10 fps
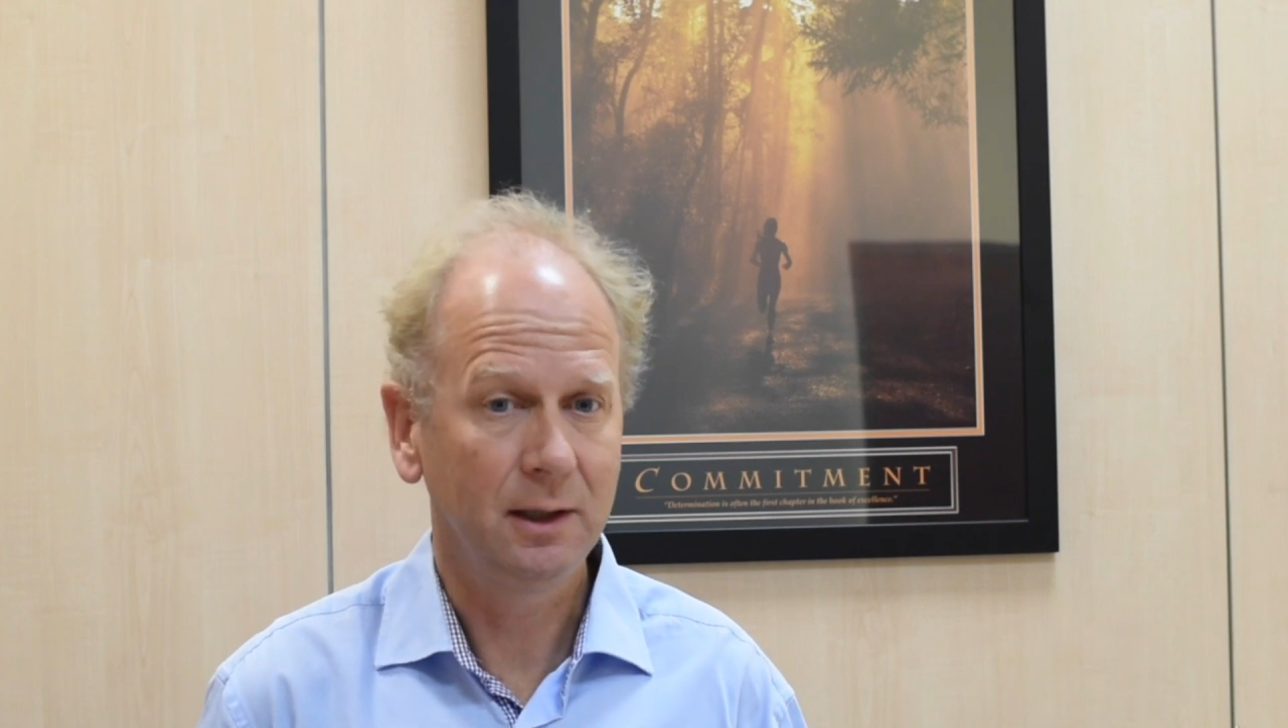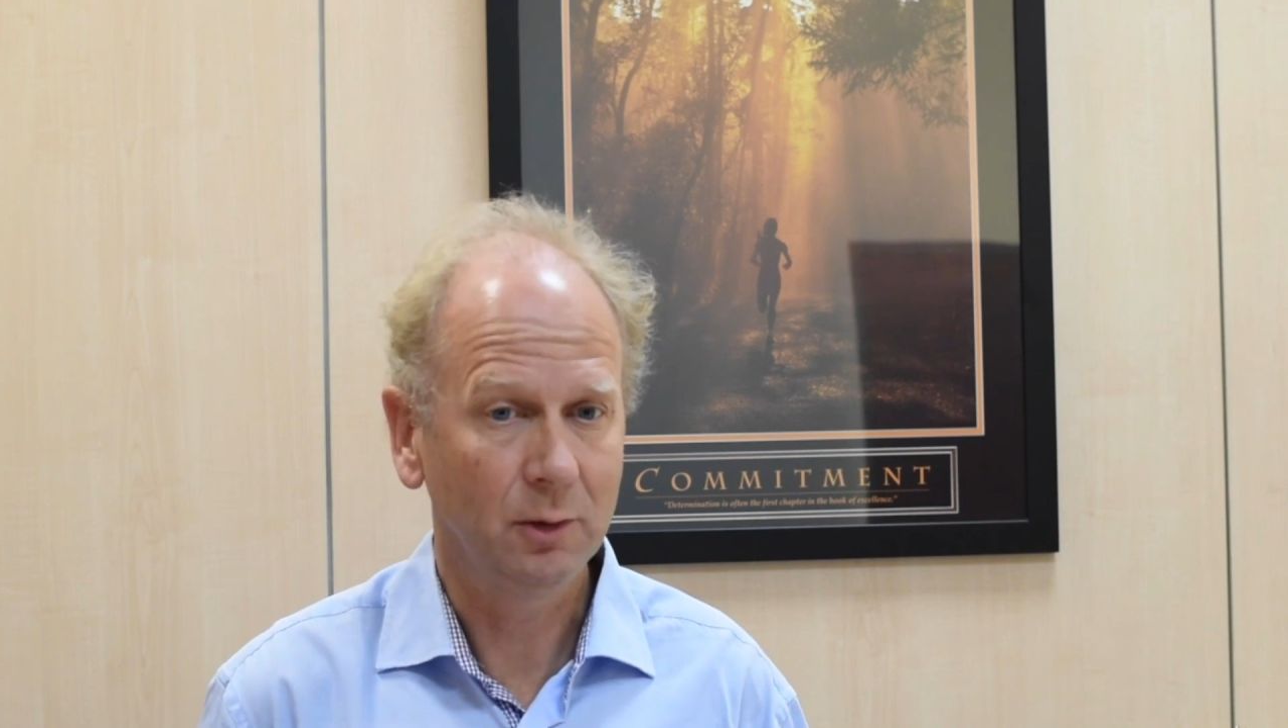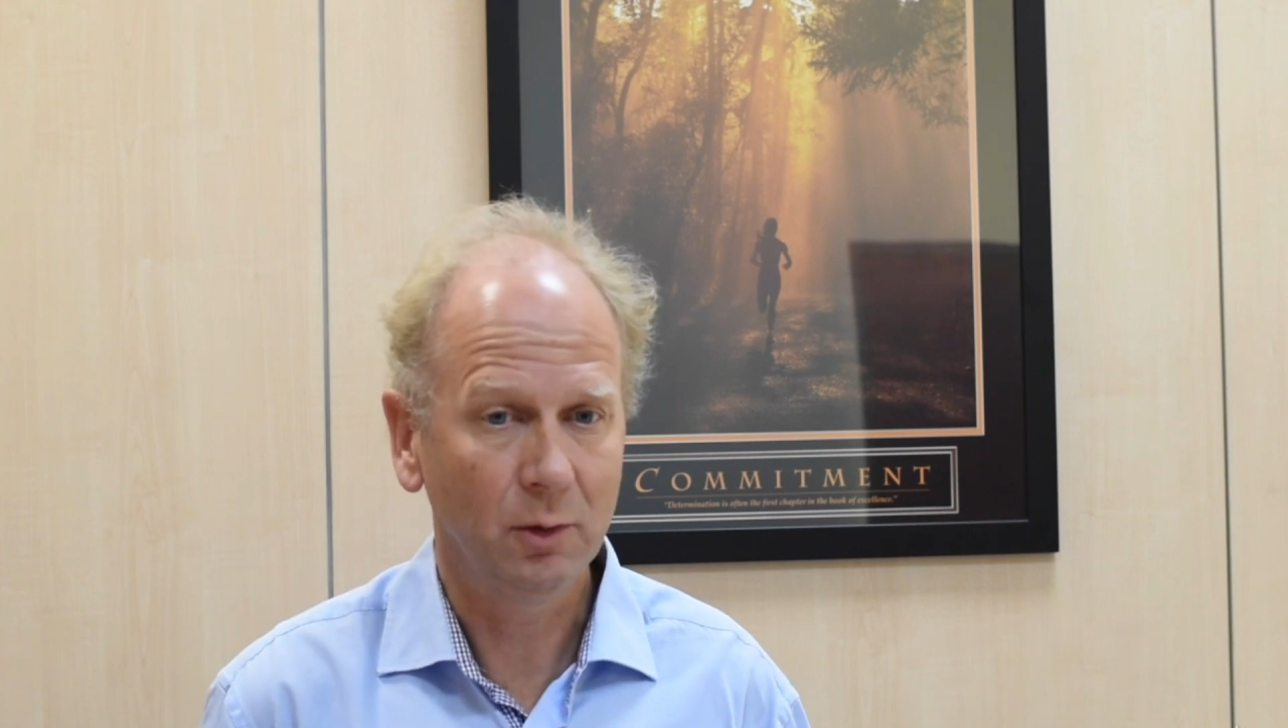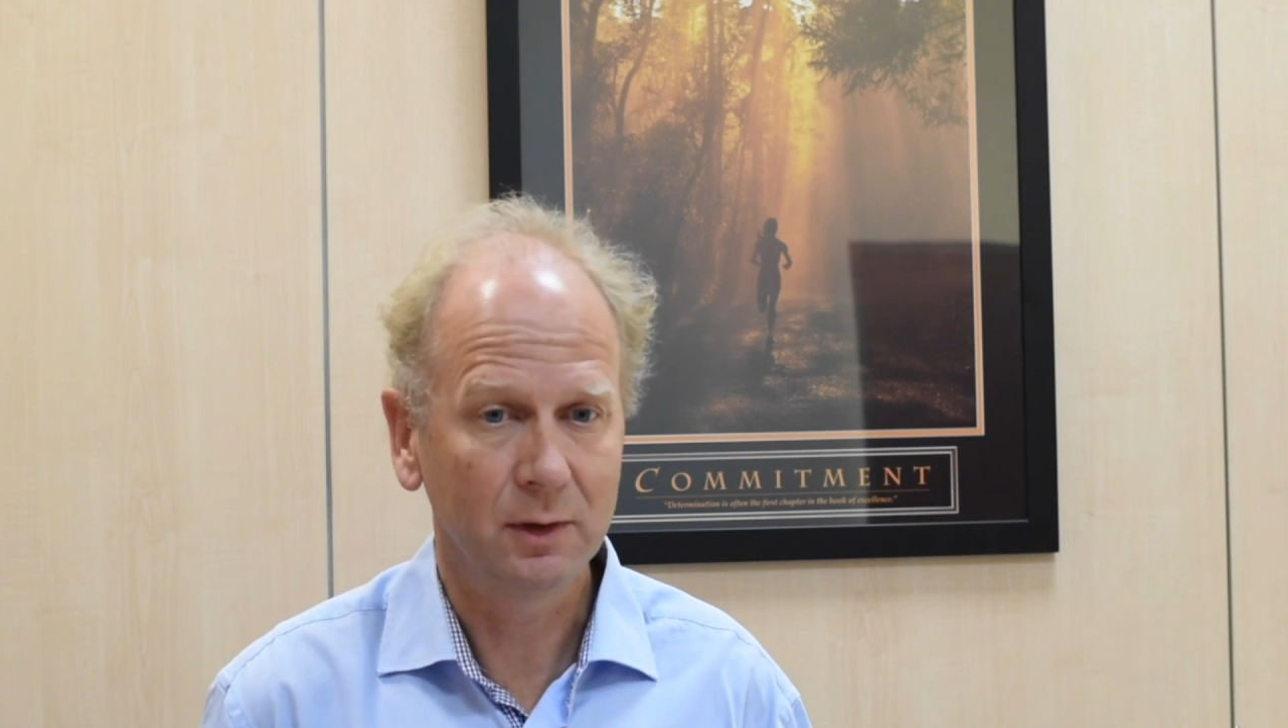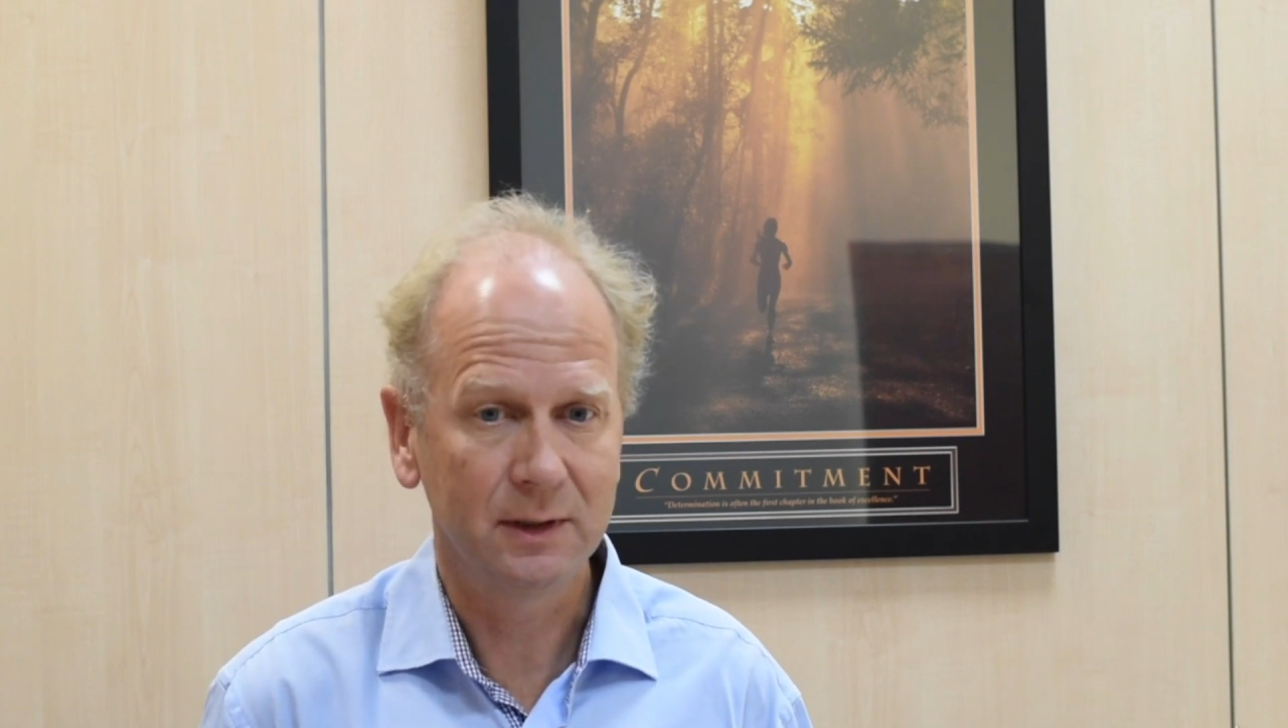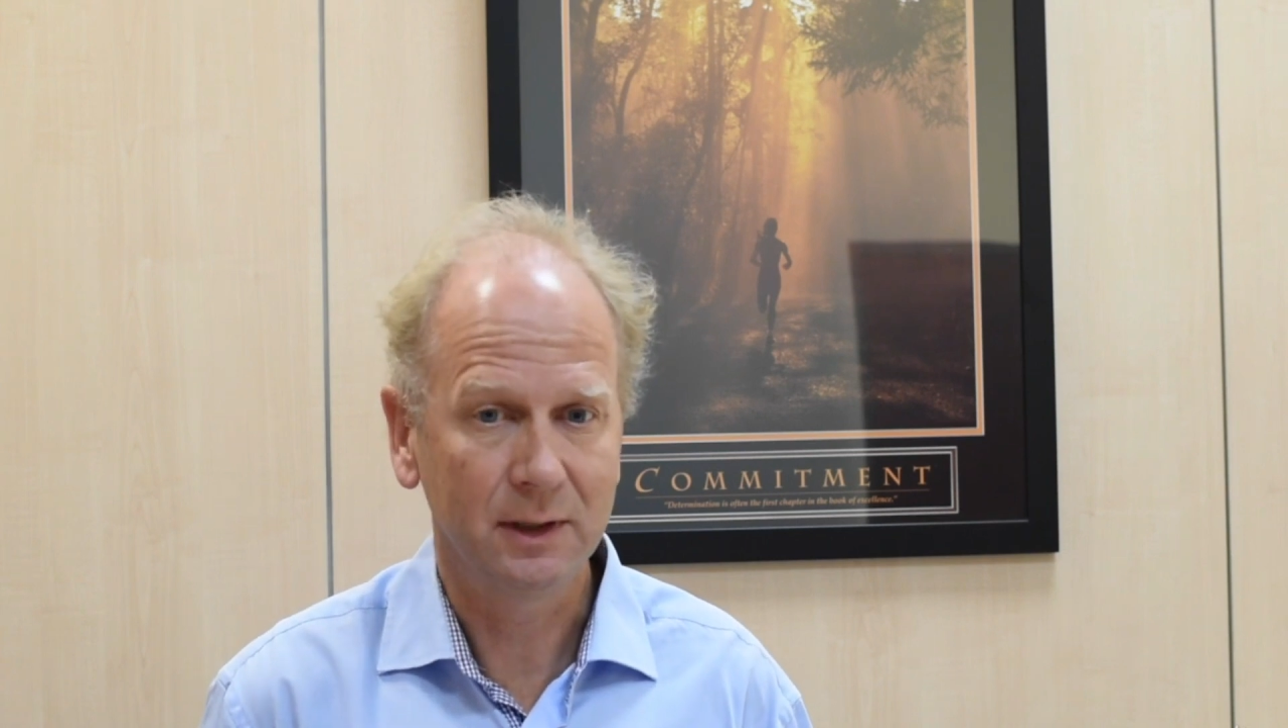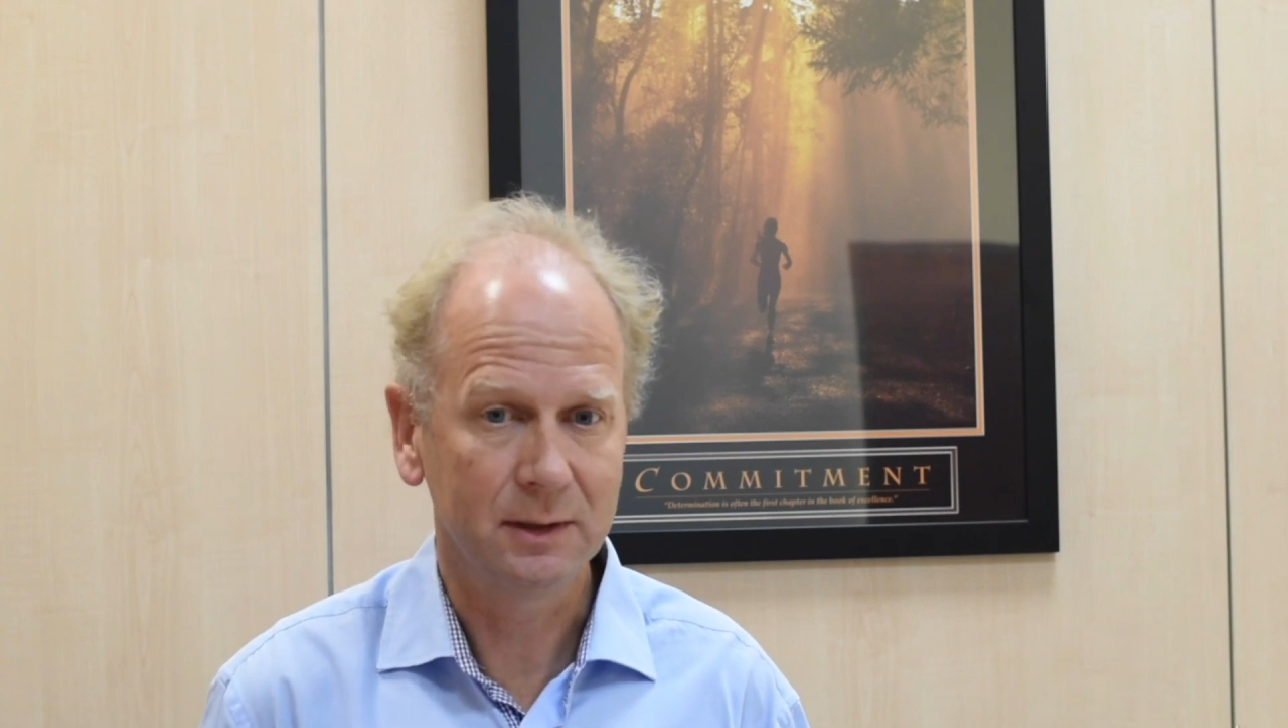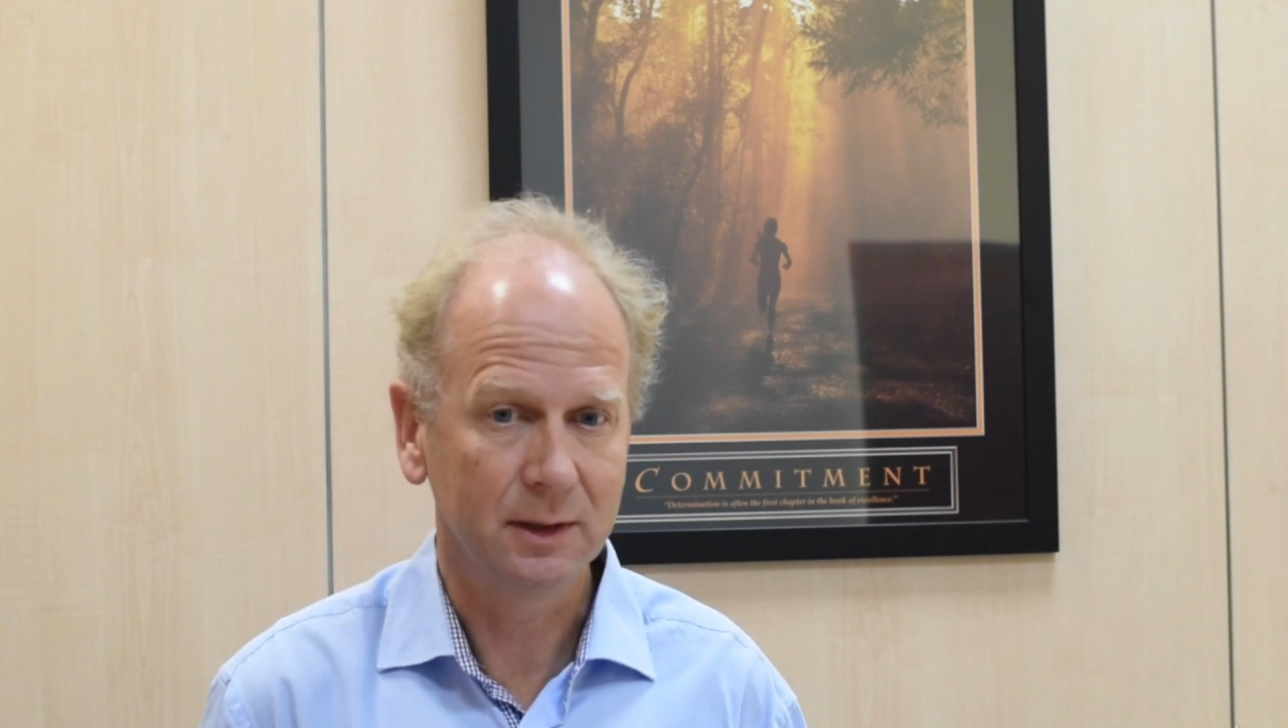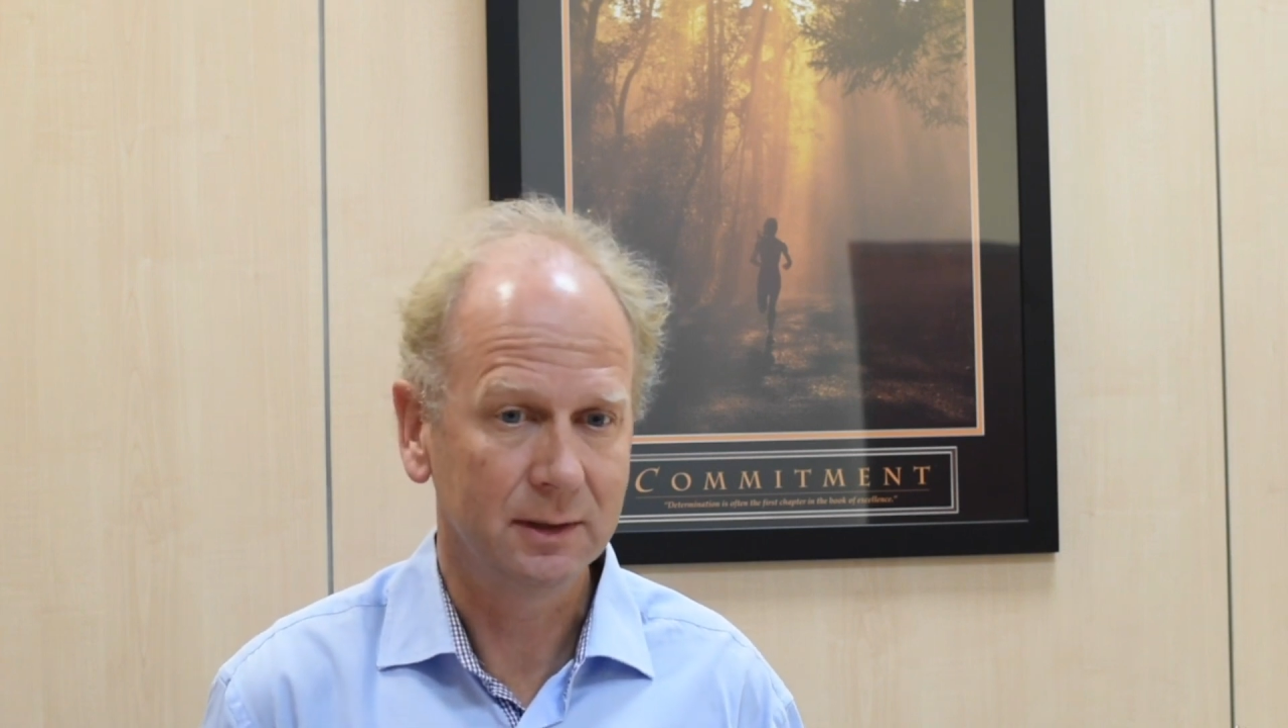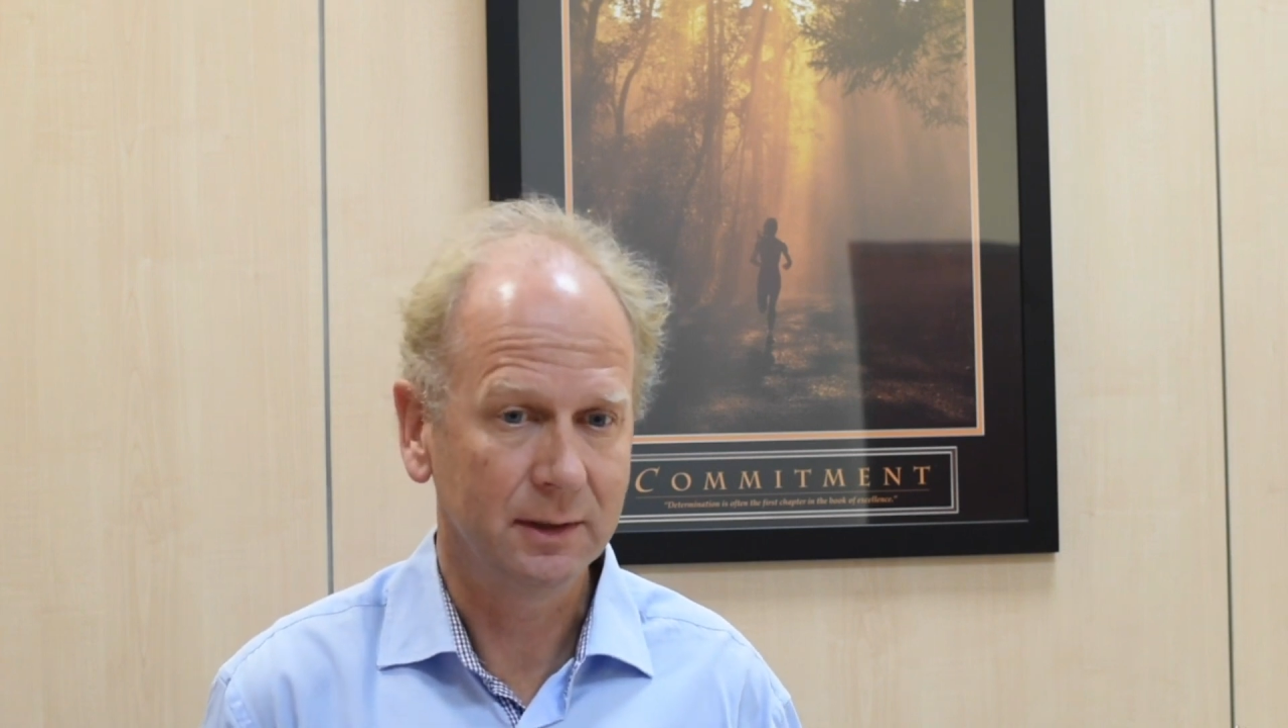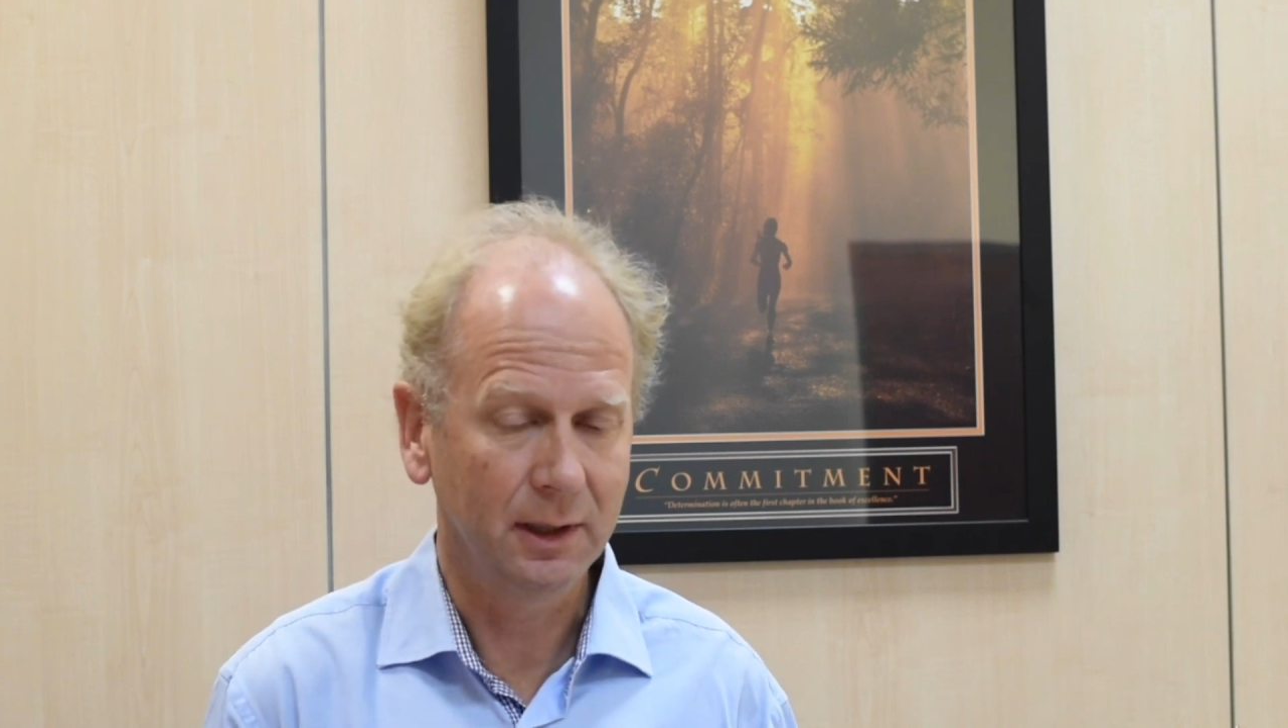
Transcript: in all senses